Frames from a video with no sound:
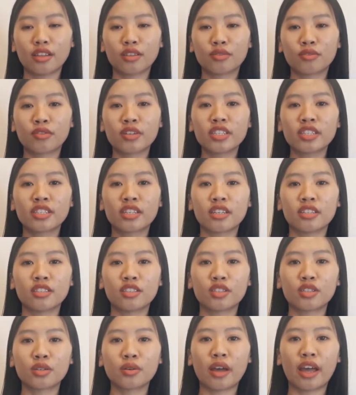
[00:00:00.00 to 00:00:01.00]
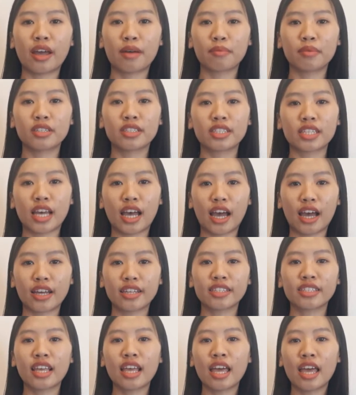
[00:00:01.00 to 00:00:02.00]
threaten to
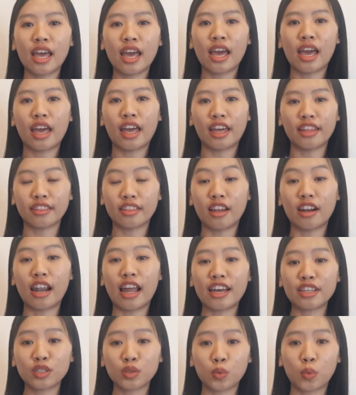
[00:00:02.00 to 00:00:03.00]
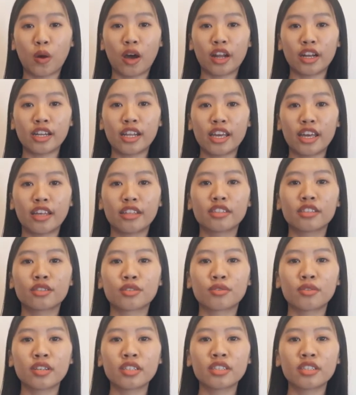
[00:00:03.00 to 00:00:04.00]
appetite; and the last one is
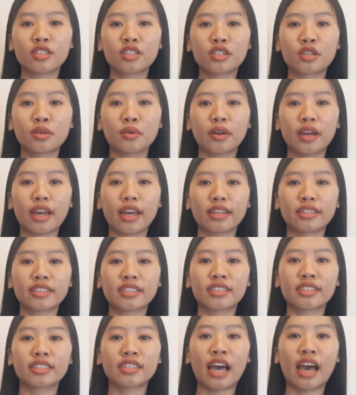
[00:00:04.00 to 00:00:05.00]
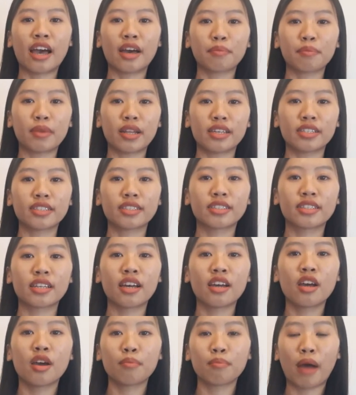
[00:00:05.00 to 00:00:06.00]
threat to established
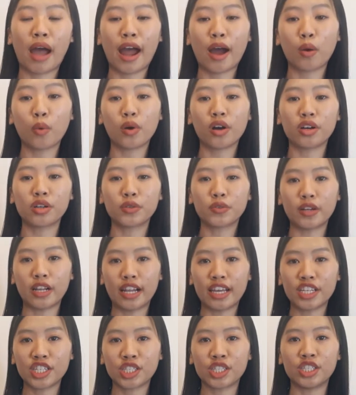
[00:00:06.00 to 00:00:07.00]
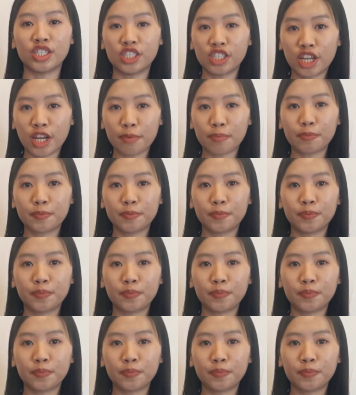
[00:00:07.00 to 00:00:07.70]
power relationship.